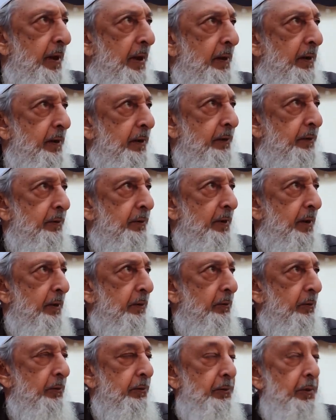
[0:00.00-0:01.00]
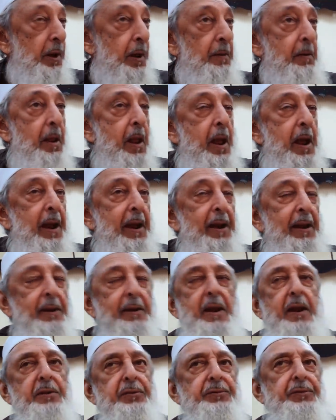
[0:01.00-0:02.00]
alayhi salatu wasalam.
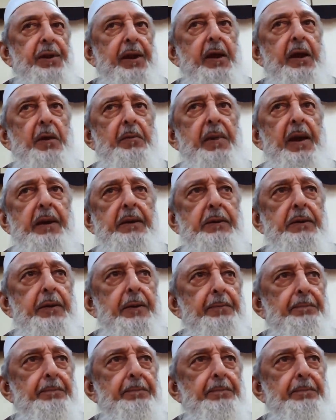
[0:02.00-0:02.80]
Let's take a bet.